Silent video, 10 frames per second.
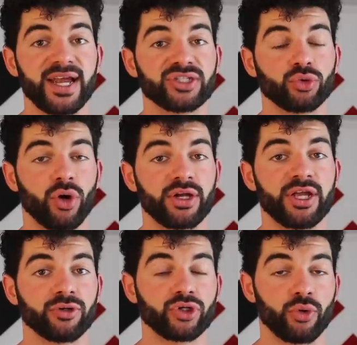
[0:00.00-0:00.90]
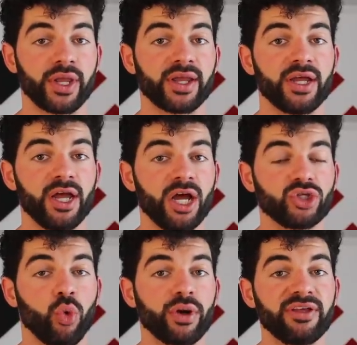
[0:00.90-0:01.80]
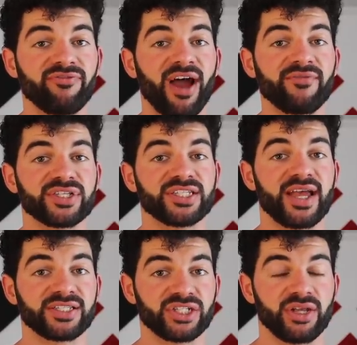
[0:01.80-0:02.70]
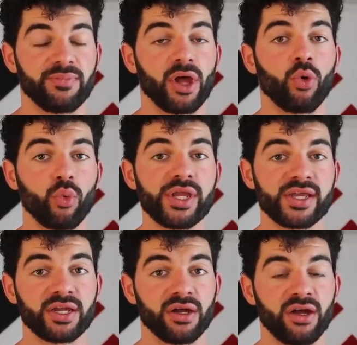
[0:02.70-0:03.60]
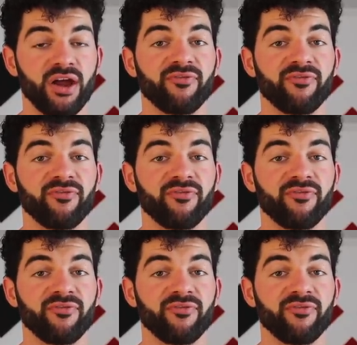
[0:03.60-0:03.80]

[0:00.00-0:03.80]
guys are on here doing 25 sets a week